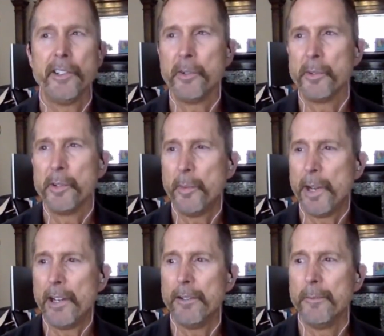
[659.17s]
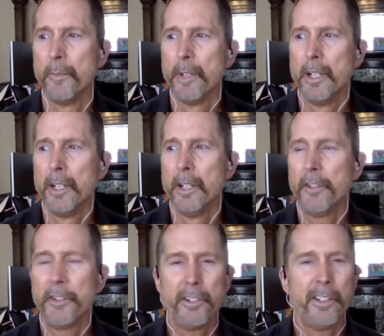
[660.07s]
And there was about
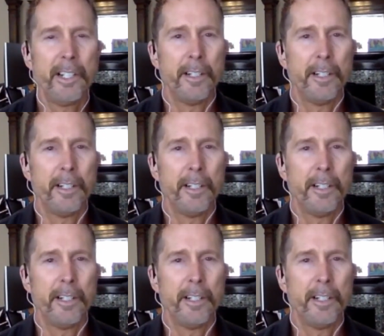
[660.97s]
30